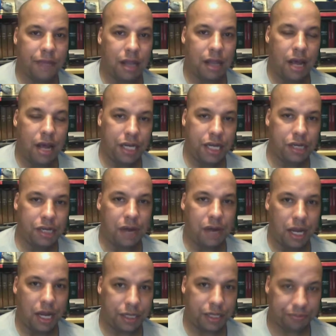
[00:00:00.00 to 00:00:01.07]
I
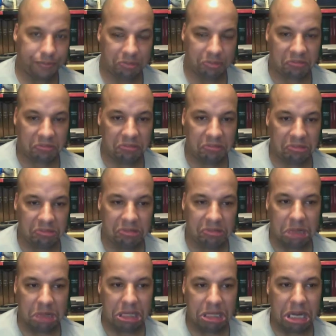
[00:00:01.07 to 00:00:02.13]
tried,
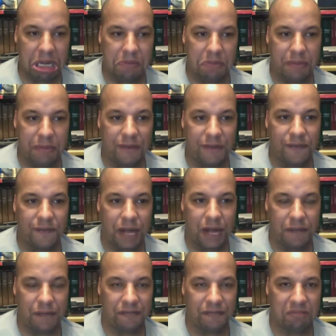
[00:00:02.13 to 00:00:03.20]
I don't know, maybe
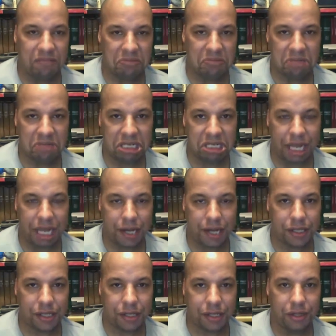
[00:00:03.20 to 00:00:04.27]
5,
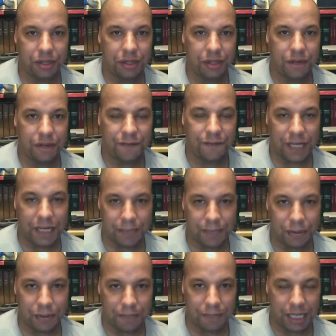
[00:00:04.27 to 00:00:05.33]
6
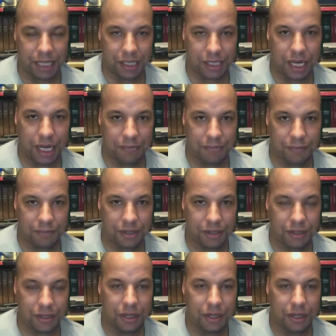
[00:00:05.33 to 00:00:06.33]
Facebook-based games,